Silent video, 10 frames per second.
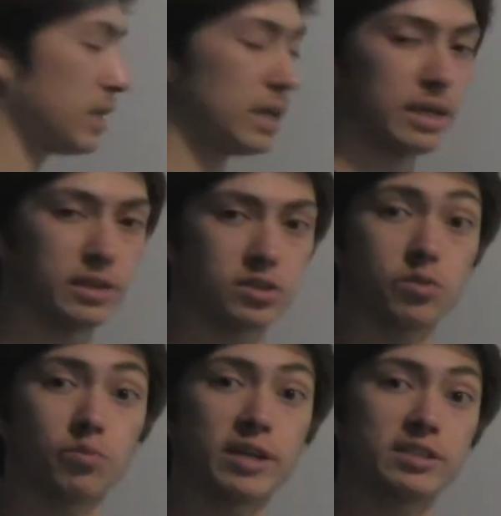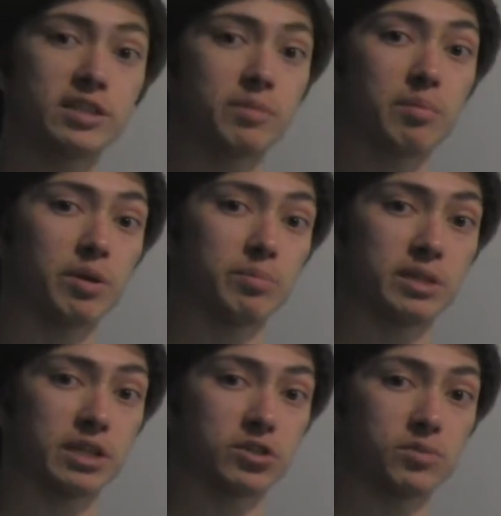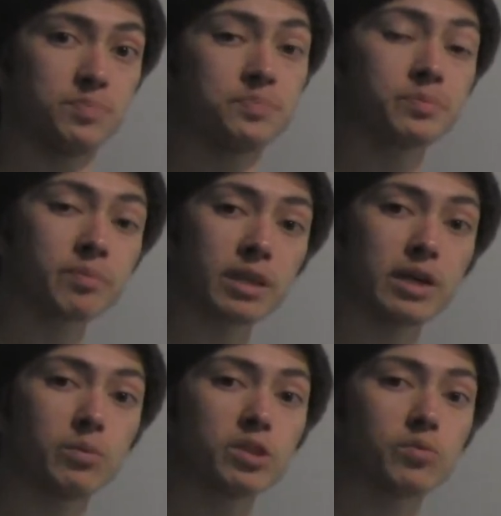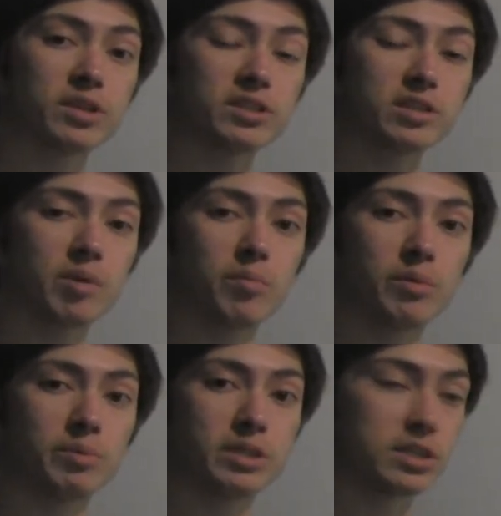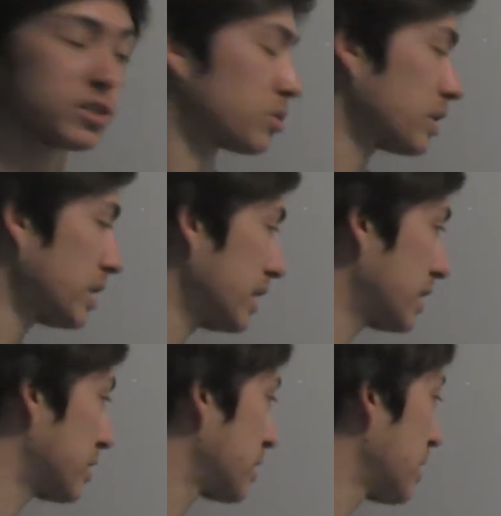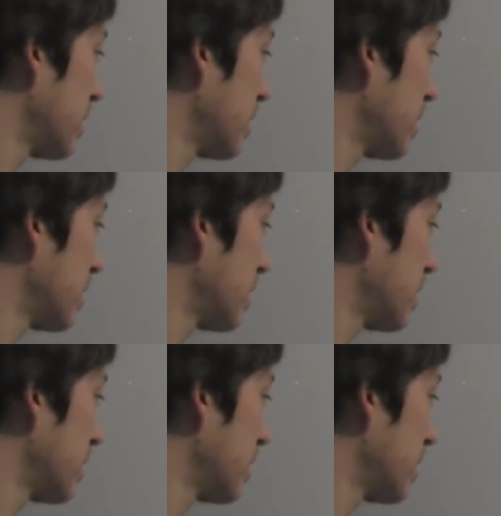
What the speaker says: is the resting membrane potential. And what the resting membrane potential is